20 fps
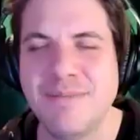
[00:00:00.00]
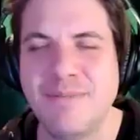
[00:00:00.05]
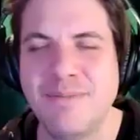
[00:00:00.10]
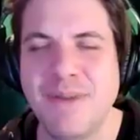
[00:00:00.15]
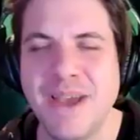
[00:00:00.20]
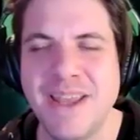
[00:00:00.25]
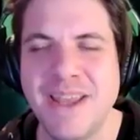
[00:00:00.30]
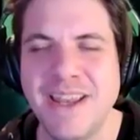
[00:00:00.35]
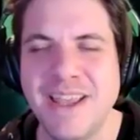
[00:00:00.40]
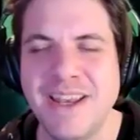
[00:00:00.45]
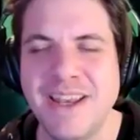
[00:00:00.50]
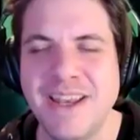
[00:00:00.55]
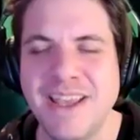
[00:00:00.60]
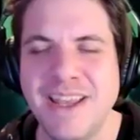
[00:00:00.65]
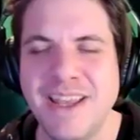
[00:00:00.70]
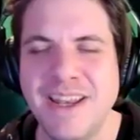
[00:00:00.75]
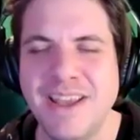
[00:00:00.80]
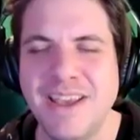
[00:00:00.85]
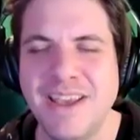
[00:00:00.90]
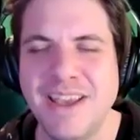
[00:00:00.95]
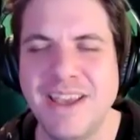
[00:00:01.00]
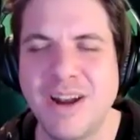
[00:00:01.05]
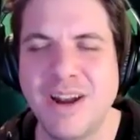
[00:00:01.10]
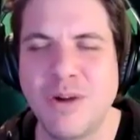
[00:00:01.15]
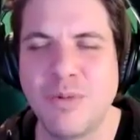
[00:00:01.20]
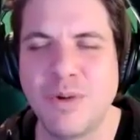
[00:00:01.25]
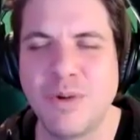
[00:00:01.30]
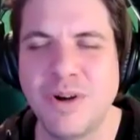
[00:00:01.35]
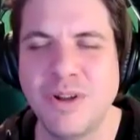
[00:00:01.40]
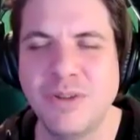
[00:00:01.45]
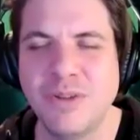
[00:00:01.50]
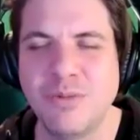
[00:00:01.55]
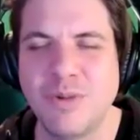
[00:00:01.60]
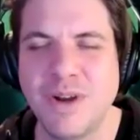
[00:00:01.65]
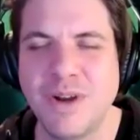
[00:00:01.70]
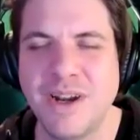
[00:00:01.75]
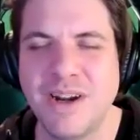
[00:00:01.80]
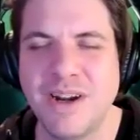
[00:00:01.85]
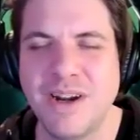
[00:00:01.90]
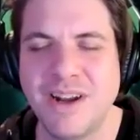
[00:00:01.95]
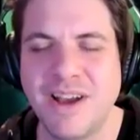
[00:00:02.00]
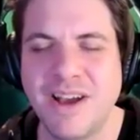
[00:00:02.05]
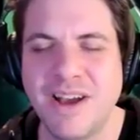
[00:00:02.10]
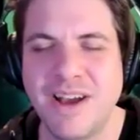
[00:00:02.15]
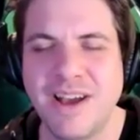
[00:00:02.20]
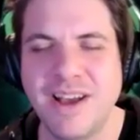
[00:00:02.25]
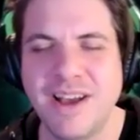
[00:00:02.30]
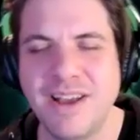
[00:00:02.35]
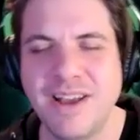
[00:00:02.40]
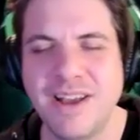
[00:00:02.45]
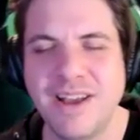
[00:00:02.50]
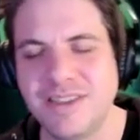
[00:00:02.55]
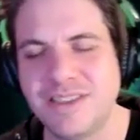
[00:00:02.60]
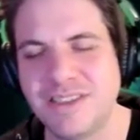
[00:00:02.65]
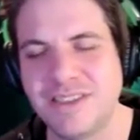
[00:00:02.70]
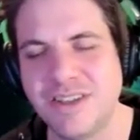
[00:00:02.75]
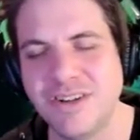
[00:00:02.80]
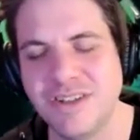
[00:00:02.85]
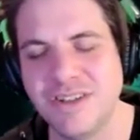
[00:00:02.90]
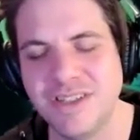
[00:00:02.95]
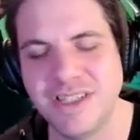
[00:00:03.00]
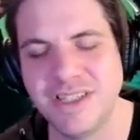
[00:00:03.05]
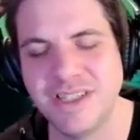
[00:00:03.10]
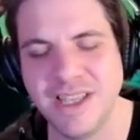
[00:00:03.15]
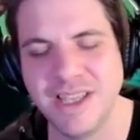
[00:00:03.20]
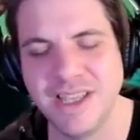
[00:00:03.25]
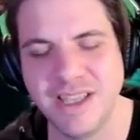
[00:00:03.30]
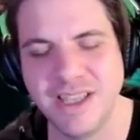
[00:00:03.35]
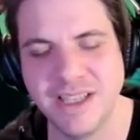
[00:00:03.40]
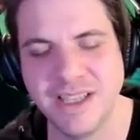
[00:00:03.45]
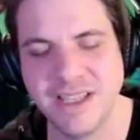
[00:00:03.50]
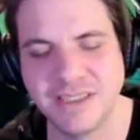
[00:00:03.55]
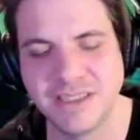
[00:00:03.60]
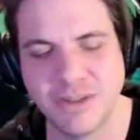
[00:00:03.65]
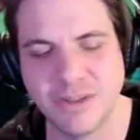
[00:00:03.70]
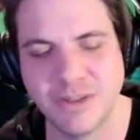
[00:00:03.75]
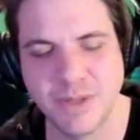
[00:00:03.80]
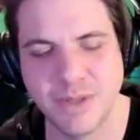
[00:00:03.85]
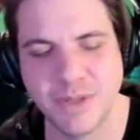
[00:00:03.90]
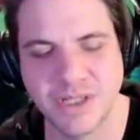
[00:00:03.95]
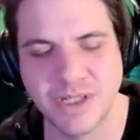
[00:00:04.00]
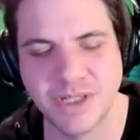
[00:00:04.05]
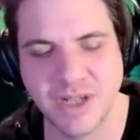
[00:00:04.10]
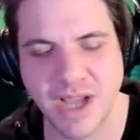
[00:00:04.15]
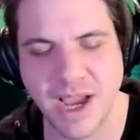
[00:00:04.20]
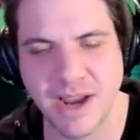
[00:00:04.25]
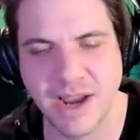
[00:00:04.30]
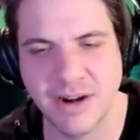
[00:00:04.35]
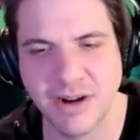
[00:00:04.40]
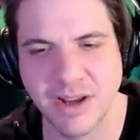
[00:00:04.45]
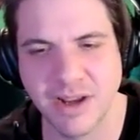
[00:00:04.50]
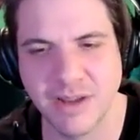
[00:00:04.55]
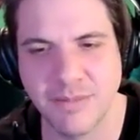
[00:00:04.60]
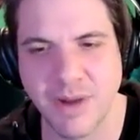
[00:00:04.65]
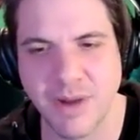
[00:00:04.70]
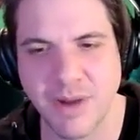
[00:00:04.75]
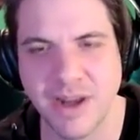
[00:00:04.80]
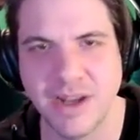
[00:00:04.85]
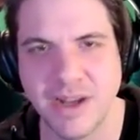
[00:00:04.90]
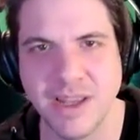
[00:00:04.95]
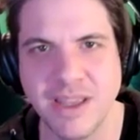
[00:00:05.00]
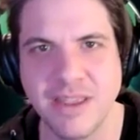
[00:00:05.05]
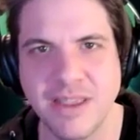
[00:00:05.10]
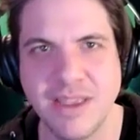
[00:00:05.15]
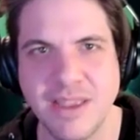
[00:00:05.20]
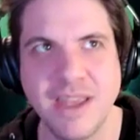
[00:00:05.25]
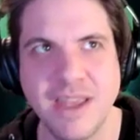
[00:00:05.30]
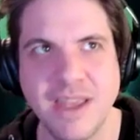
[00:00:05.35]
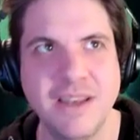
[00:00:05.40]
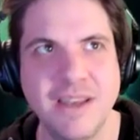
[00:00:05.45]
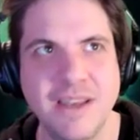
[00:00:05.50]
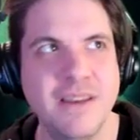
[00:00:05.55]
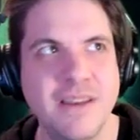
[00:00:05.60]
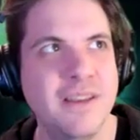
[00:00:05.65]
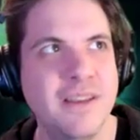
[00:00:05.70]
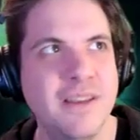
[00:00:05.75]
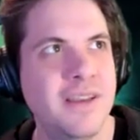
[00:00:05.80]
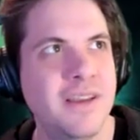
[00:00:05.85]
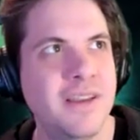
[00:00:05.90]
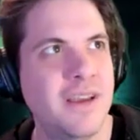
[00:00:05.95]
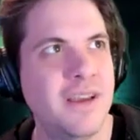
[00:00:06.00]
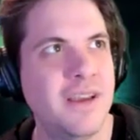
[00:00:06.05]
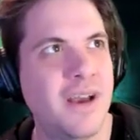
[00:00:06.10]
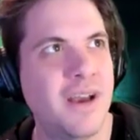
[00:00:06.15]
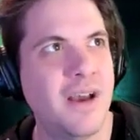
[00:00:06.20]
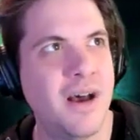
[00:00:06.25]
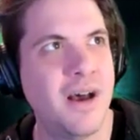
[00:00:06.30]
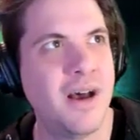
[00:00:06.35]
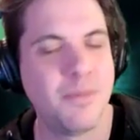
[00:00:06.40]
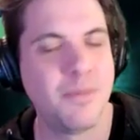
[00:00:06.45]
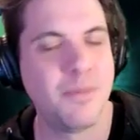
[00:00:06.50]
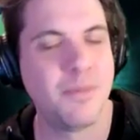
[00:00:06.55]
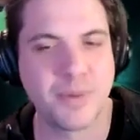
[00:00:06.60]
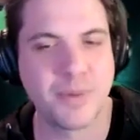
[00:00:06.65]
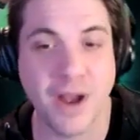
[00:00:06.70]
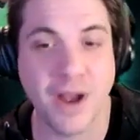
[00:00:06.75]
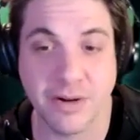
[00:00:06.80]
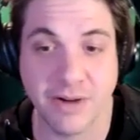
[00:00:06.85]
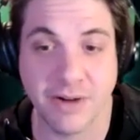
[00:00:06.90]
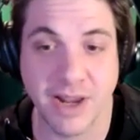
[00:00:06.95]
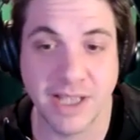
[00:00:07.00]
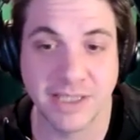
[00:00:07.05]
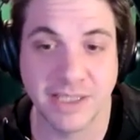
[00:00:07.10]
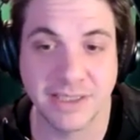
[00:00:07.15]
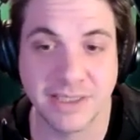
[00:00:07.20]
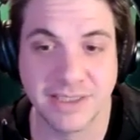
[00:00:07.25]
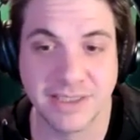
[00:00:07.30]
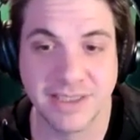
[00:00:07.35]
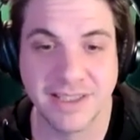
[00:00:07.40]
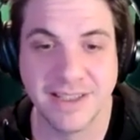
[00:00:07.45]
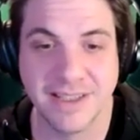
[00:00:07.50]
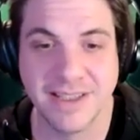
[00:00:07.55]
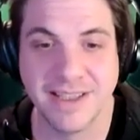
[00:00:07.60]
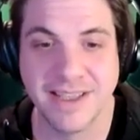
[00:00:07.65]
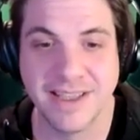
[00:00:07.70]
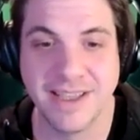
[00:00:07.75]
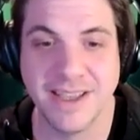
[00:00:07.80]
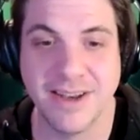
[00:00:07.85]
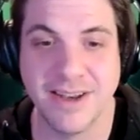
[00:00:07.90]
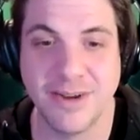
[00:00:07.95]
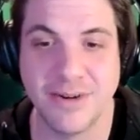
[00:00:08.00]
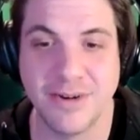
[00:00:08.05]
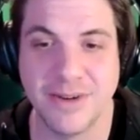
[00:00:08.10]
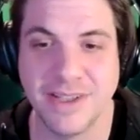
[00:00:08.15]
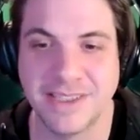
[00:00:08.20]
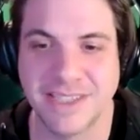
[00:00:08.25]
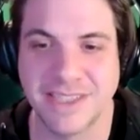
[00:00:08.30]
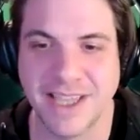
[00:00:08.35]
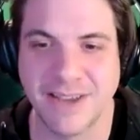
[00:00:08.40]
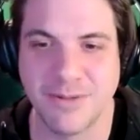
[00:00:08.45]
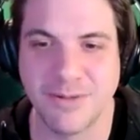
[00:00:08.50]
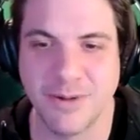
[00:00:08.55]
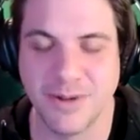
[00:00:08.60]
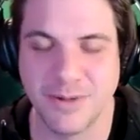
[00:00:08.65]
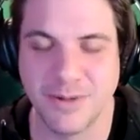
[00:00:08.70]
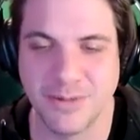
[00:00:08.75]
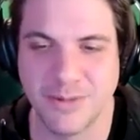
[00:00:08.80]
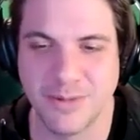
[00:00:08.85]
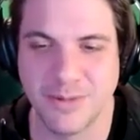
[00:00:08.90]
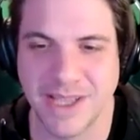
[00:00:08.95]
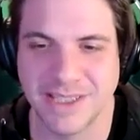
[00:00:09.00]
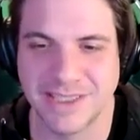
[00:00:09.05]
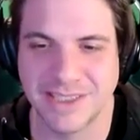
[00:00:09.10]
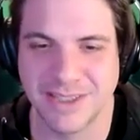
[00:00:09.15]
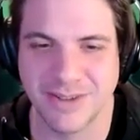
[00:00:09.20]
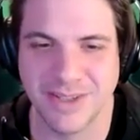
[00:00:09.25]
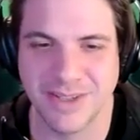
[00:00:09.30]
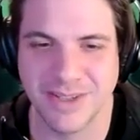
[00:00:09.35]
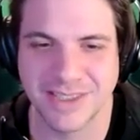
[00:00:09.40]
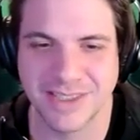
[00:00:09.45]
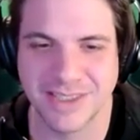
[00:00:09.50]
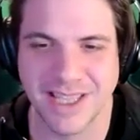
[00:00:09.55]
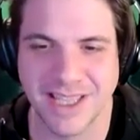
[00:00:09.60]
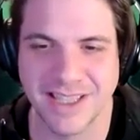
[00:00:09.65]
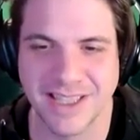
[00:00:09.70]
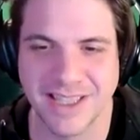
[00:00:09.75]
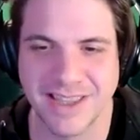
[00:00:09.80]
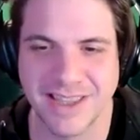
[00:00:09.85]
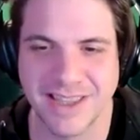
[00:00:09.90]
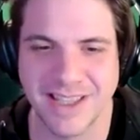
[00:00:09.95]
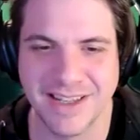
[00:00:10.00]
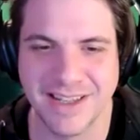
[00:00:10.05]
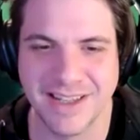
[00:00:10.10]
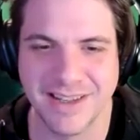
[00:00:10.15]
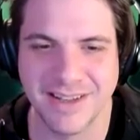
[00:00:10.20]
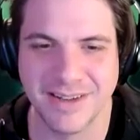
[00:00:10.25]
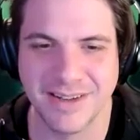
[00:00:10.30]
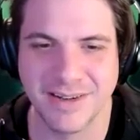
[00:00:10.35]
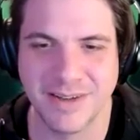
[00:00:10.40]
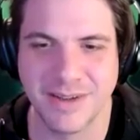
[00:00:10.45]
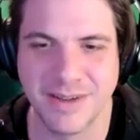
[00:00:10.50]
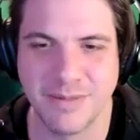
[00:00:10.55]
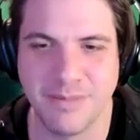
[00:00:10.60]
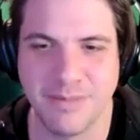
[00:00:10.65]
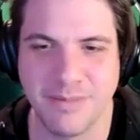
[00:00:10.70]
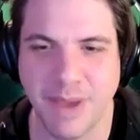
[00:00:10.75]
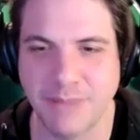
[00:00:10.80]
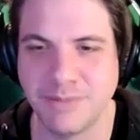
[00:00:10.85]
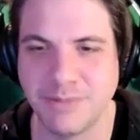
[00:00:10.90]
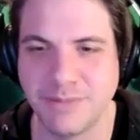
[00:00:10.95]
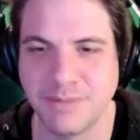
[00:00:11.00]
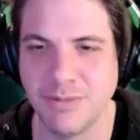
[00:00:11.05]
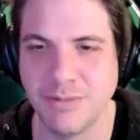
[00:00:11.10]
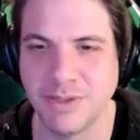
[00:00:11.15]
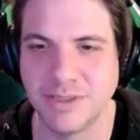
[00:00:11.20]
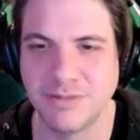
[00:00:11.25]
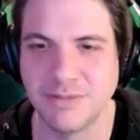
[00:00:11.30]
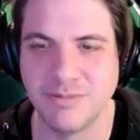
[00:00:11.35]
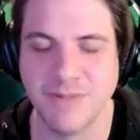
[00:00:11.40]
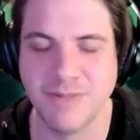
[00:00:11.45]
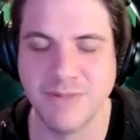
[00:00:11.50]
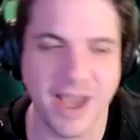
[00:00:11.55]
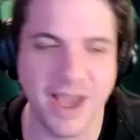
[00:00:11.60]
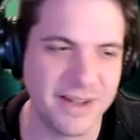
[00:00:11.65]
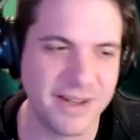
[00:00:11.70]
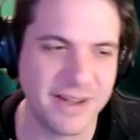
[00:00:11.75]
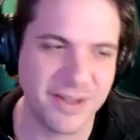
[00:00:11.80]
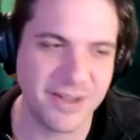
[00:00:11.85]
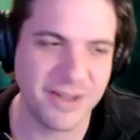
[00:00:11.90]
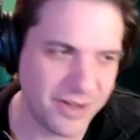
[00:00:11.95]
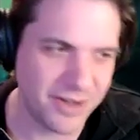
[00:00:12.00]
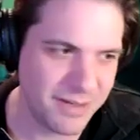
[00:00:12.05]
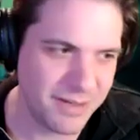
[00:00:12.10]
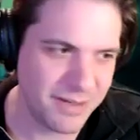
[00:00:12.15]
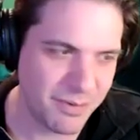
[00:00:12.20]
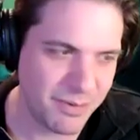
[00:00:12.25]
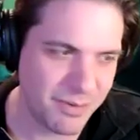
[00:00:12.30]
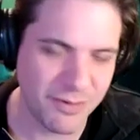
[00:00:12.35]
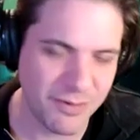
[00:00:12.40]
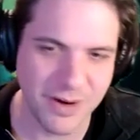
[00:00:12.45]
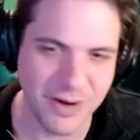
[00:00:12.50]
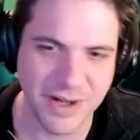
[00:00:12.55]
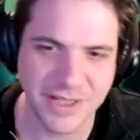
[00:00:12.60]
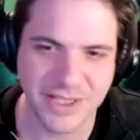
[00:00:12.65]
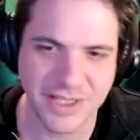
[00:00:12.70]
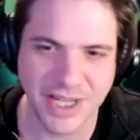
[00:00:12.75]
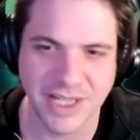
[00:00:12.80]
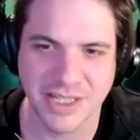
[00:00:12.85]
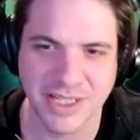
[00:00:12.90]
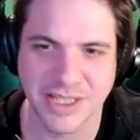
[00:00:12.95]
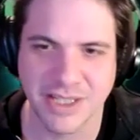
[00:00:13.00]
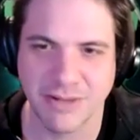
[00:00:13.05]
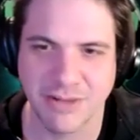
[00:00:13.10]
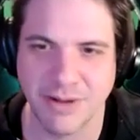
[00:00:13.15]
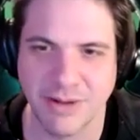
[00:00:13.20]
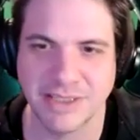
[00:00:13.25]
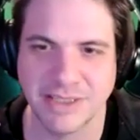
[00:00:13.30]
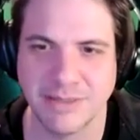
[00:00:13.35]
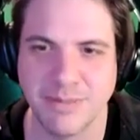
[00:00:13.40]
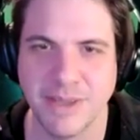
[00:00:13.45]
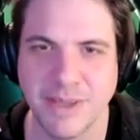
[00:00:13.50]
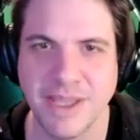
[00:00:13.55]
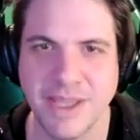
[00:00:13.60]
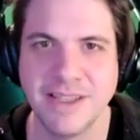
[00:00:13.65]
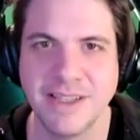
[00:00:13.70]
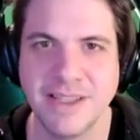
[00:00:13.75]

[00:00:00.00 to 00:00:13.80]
But in our world where certainty is so much higher a commodity than progress, it's like, well, wait, so you're saying that Pepsi was not good before it changed the recipe?